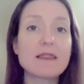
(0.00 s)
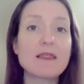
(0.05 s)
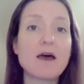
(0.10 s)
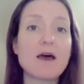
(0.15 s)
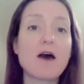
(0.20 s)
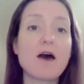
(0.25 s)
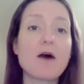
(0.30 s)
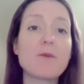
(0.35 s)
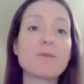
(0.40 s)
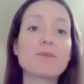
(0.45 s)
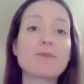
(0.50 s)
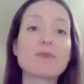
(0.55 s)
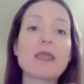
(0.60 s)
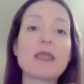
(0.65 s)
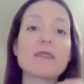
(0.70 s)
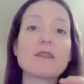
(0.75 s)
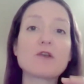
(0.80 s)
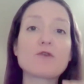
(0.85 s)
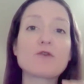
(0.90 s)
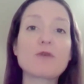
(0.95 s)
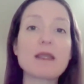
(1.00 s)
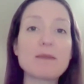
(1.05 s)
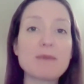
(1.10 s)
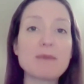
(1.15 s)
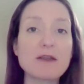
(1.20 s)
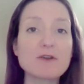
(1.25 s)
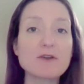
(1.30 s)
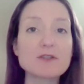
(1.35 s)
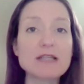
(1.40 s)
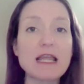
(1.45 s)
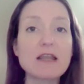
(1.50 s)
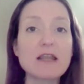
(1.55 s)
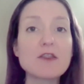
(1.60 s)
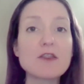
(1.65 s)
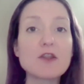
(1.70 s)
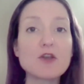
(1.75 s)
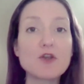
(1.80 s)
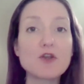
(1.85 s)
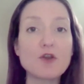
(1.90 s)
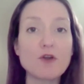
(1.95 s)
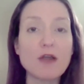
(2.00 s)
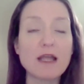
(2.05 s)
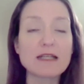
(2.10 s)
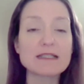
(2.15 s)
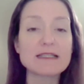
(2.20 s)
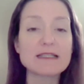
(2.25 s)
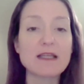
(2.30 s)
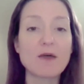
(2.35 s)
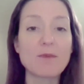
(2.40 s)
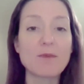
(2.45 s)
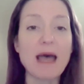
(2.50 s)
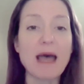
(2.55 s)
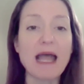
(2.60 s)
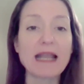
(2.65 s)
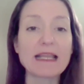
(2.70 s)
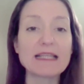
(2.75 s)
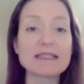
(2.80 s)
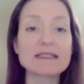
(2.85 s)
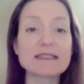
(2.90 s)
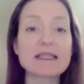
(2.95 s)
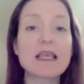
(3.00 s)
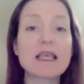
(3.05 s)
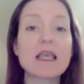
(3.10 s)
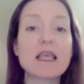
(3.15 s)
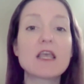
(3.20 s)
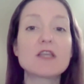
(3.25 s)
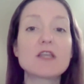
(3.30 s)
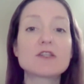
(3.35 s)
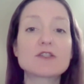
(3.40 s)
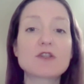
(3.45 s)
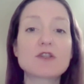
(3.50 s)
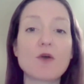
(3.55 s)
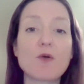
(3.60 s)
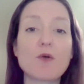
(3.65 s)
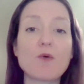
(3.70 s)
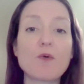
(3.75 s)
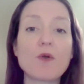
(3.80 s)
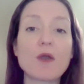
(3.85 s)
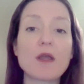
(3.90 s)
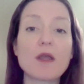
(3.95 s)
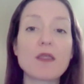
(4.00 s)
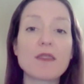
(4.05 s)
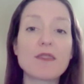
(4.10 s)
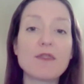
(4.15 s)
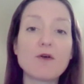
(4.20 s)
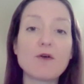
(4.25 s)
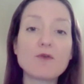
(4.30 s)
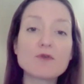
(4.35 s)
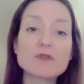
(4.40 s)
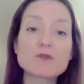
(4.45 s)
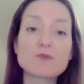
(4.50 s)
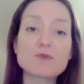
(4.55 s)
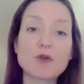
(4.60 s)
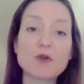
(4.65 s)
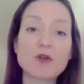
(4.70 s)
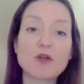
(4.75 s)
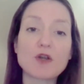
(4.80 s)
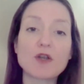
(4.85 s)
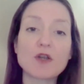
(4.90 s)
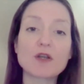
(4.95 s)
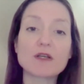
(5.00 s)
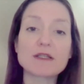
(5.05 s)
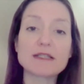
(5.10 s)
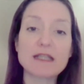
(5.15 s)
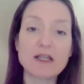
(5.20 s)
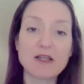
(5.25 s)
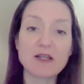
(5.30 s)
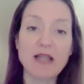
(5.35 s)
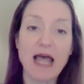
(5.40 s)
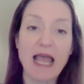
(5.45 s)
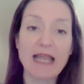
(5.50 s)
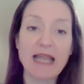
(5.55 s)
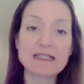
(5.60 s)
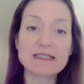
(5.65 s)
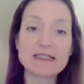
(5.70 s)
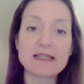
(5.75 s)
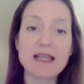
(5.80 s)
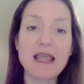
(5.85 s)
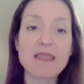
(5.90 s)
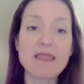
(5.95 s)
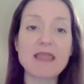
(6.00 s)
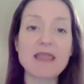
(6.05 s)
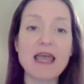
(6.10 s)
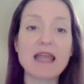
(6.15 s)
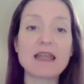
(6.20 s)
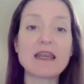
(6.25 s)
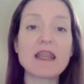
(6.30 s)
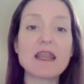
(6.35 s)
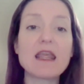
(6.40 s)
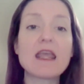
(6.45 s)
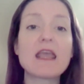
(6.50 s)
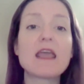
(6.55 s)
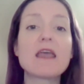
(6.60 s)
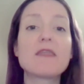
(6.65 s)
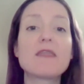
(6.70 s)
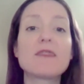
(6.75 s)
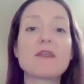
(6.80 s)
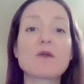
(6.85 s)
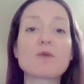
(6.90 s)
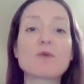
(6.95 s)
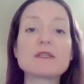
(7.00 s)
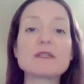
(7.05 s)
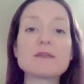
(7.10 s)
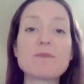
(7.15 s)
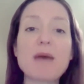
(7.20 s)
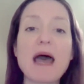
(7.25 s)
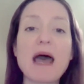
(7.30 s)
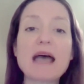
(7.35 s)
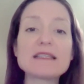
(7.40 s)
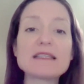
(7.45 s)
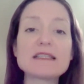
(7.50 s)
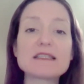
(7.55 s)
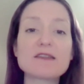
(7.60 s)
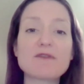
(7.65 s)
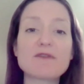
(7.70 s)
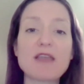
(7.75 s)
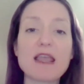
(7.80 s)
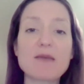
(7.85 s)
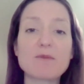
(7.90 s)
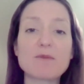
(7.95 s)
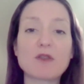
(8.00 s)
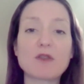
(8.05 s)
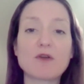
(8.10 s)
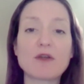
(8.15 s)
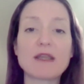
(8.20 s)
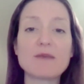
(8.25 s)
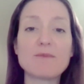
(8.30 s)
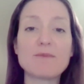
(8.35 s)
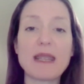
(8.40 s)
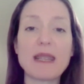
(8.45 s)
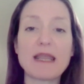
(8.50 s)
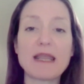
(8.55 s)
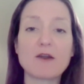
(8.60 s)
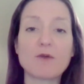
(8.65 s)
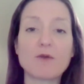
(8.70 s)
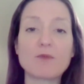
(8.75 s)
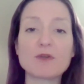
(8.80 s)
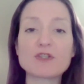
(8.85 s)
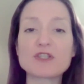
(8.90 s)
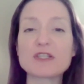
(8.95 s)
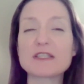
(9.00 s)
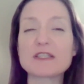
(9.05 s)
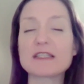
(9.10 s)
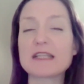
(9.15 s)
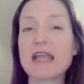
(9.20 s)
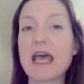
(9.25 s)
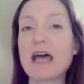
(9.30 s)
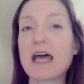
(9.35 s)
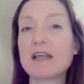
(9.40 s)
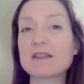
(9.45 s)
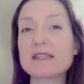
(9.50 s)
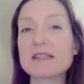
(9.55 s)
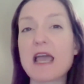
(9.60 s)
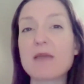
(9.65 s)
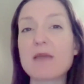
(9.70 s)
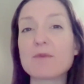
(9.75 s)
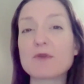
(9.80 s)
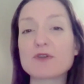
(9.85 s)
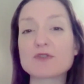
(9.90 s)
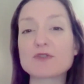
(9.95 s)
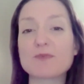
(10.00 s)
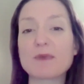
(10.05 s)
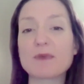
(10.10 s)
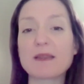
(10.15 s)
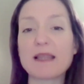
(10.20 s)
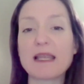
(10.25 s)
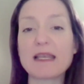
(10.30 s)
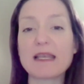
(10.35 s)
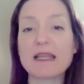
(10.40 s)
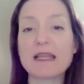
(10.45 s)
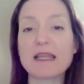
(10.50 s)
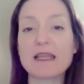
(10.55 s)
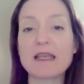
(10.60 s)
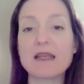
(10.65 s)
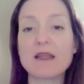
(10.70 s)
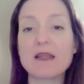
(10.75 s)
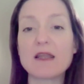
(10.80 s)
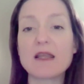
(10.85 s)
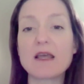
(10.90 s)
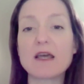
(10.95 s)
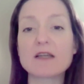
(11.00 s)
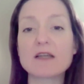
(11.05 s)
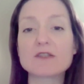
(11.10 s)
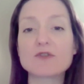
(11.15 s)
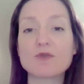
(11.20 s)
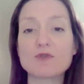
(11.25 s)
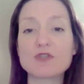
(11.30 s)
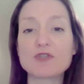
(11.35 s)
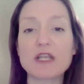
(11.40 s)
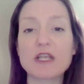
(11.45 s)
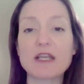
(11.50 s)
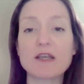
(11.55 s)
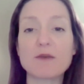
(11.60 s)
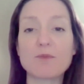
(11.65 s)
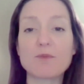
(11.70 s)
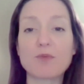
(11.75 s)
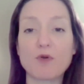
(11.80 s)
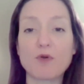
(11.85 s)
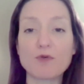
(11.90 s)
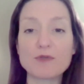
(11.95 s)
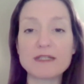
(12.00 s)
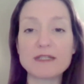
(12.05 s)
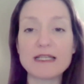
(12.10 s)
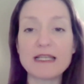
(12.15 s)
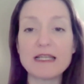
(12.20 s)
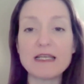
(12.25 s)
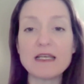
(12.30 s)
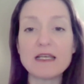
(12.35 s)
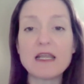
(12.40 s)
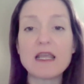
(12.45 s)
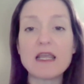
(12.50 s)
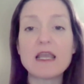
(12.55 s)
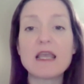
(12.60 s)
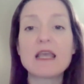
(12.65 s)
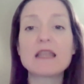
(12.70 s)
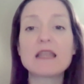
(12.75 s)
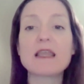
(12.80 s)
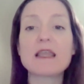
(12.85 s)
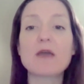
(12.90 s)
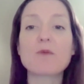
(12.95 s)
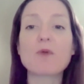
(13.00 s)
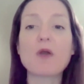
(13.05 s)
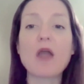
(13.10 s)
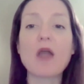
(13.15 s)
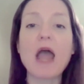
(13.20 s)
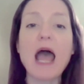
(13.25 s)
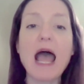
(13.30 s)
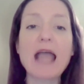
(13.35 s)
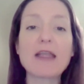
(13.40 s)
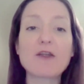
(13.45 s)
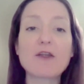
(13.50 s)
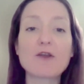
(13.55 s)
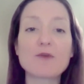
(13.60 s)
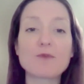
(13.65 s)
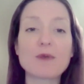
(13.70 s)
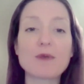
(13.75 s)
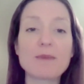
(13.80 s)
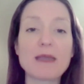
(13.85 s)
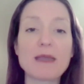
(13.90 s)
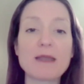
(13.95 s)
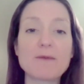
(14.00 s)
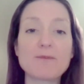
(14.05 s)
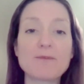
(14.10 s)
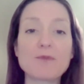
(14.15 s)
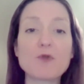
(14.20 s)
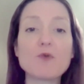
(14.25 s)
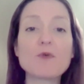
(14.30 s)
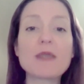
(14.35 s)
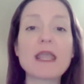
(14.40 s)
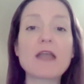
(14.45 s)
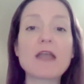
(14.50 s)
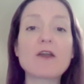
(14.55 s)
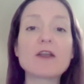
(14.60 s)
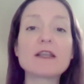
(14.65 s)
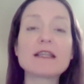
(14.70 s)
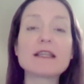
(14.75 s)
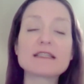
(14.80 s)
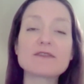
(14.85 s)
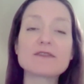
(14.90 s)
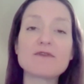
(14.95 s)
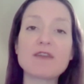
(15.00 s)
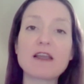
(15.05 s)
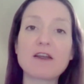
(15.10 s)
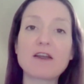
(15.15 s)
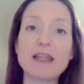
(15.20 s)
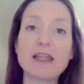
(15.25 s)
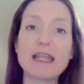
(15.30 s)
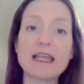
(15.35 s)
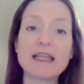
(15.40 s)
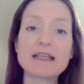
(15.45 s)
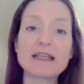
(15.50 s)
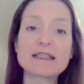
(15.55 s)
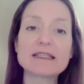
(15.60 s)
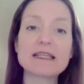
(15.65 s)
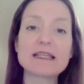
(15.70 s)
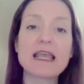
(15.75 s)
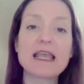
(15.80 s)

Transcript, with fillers: And the gray matter is kind of the neuron cell bodies. So those were declined. And then there were deposits of amyloid beta, which is an Alzheimer's related associated protein, that were higher in women who carried this variant